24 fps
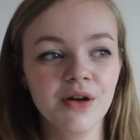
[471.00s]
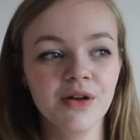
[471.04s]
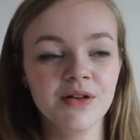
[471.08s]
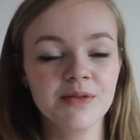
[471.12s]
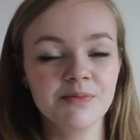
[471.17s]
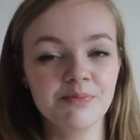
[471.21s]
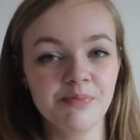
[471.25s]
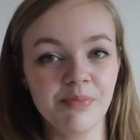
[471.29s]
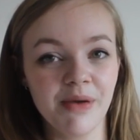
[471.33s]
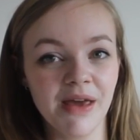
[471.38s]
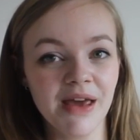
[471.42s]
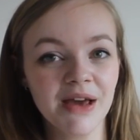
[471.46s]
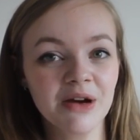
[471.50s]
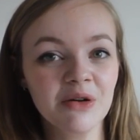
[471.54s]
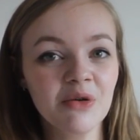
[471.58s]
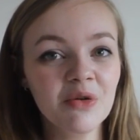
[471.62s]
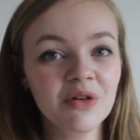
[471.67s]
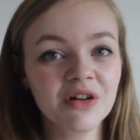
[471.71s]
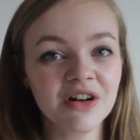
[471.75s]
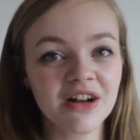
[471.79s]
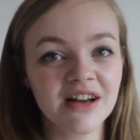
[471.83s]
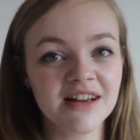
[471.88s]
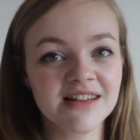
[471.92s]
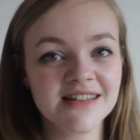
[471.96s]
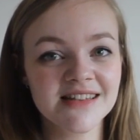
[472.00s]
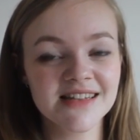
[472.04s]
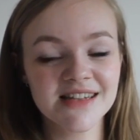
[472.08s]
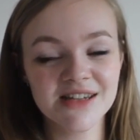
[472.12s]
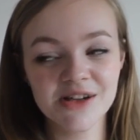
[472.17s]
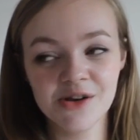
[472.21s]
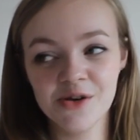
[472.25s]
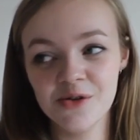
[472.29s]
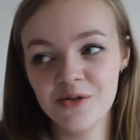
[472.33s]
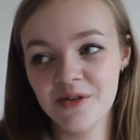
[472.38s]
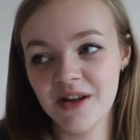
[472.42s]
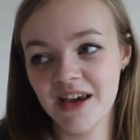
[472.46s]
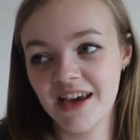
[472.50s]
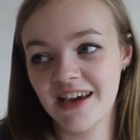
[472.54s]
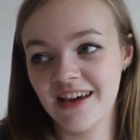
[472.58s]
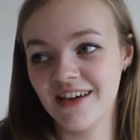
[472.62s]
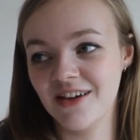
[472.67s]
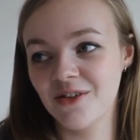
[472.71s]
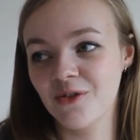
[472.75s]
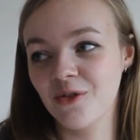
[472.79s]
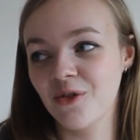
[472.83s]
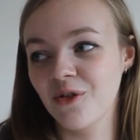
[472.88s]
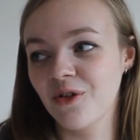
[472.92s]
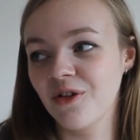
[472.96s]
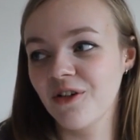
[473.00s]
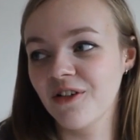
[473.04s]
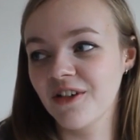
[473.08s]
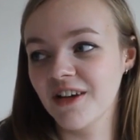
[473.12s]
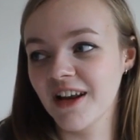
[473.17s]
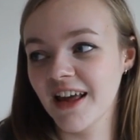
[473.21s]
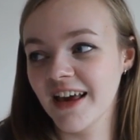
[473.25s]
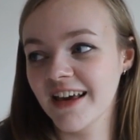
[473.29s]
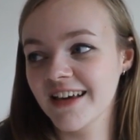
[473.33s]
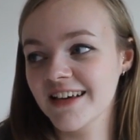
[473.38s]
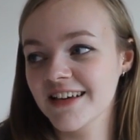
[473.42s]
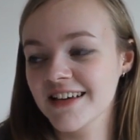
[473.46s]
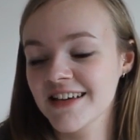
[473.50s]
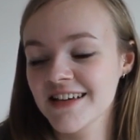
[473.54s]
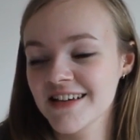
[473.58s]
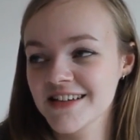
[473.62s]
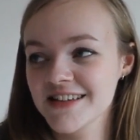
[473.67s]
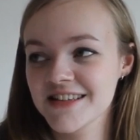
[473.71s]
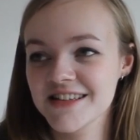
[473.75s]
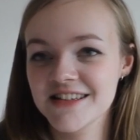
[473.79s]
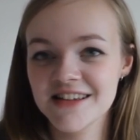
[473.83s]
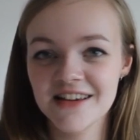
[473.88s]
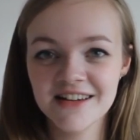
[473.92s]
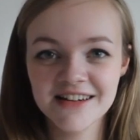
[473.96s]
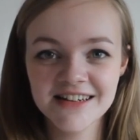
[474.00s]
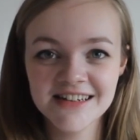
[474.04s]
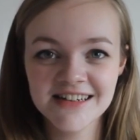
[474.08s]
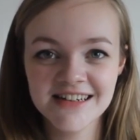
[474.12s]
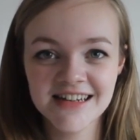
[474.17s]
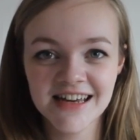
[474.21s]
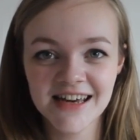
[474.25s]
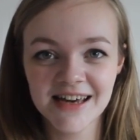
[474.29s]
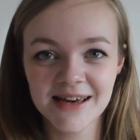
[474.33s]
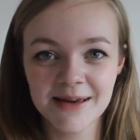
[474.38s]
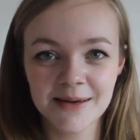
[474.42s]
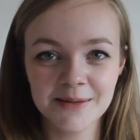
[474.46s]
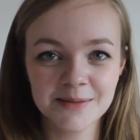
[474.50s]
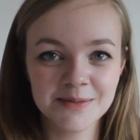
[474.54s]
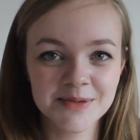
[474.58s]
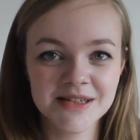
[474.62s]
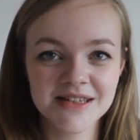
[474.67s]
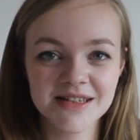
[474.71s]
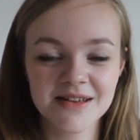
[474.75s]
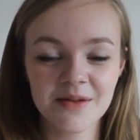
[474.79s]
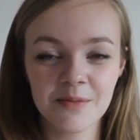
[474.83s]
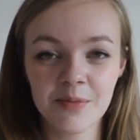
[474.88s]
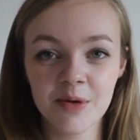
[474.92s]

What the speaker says: being organized at uni or like study tips,